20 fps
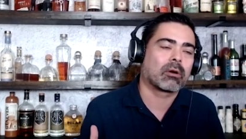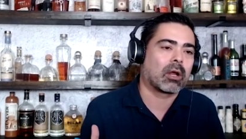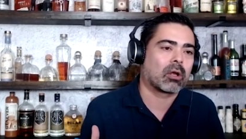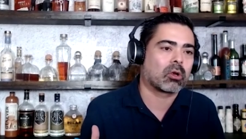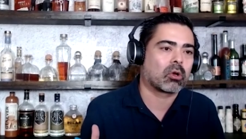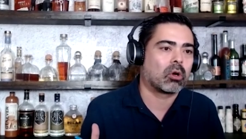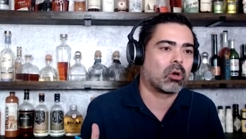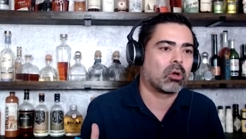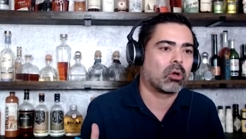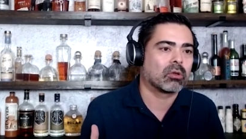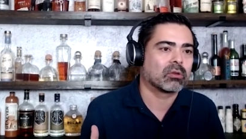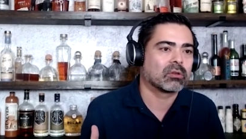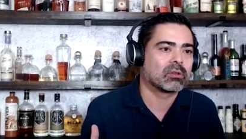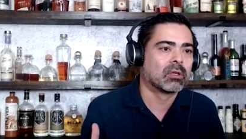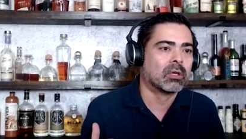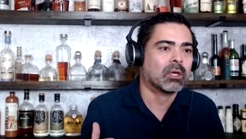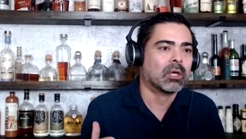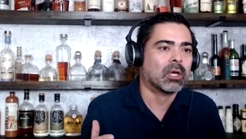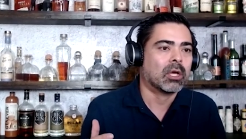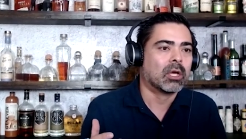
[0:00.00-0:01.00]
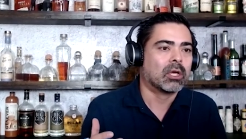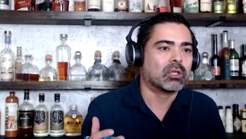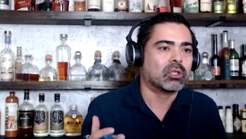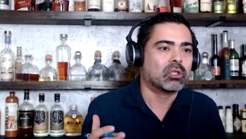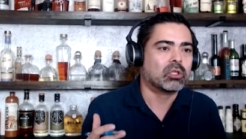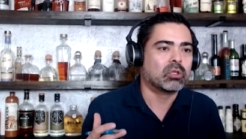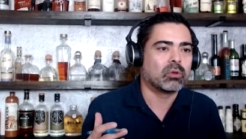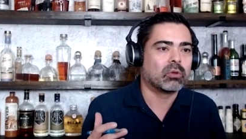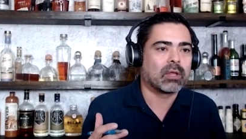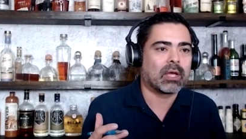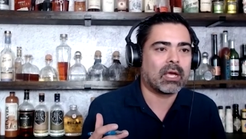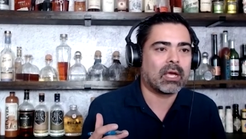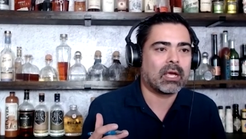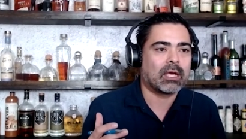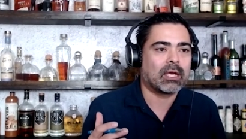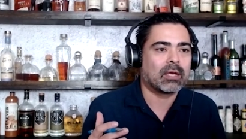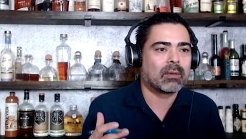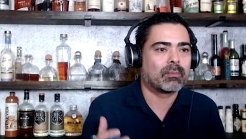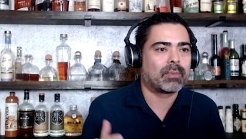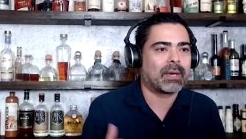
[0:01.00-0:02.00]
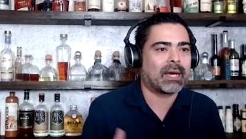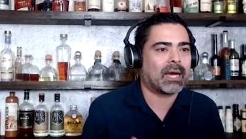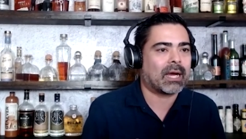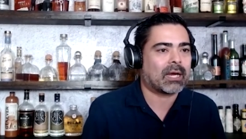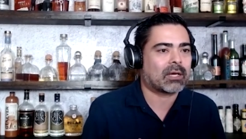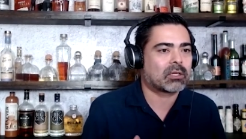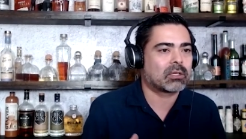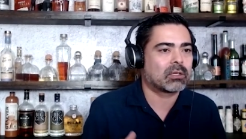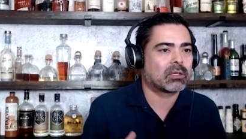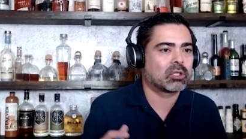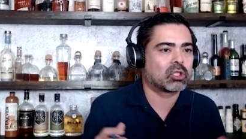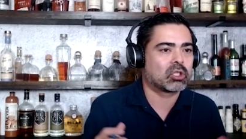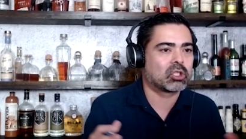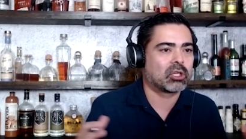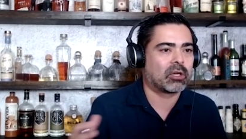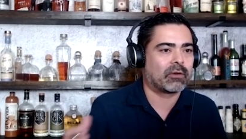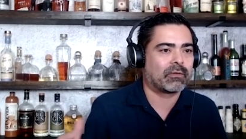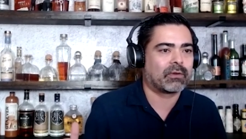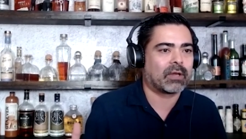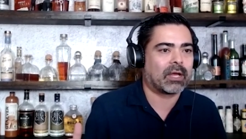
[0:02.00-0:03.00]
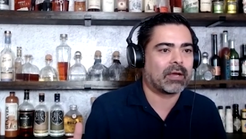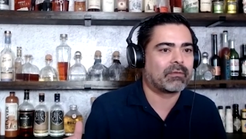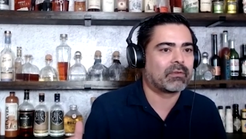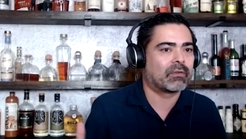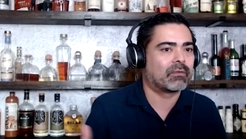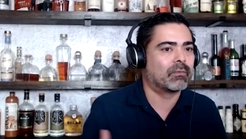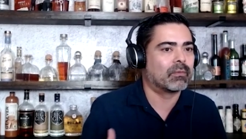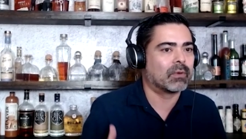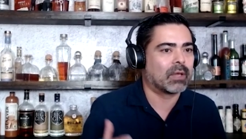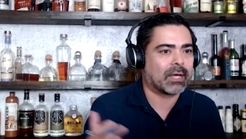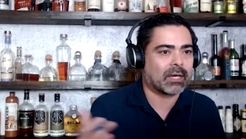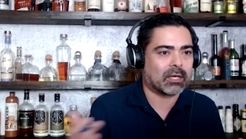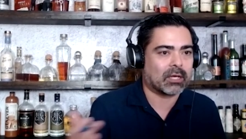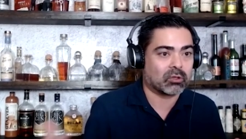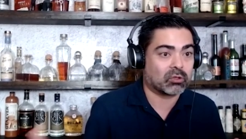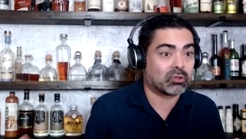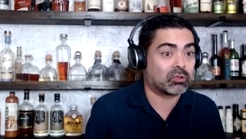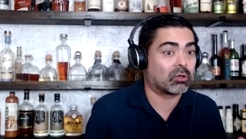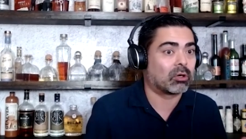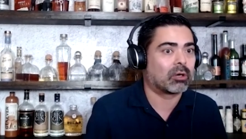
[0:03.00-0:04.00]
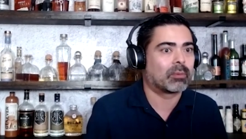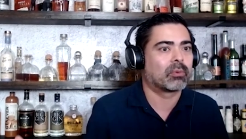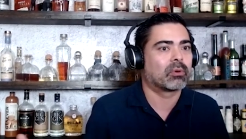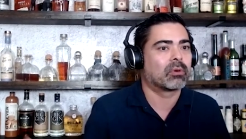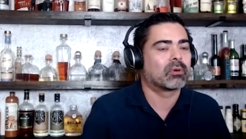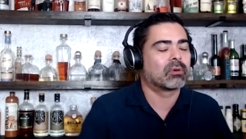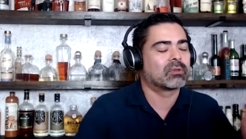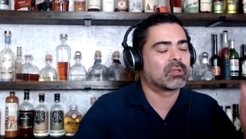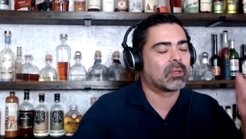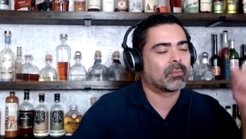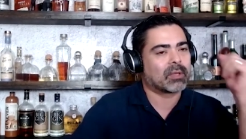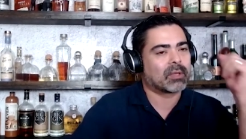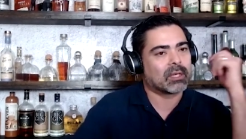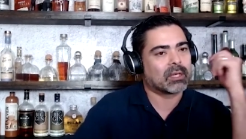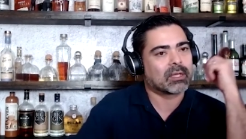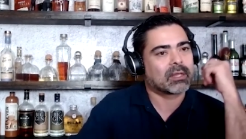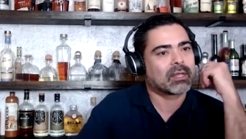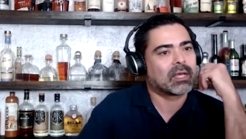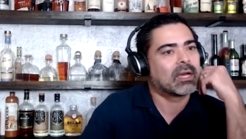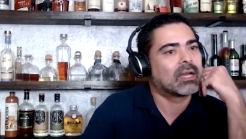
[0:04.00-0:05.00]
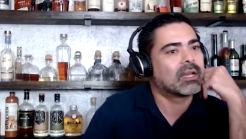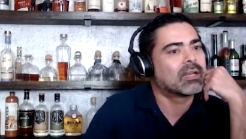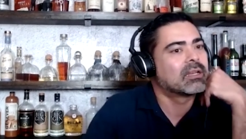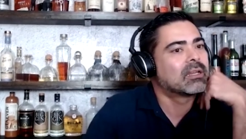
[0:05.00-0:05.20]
alcohols, do they impact shelf life of like a syrup or something like that?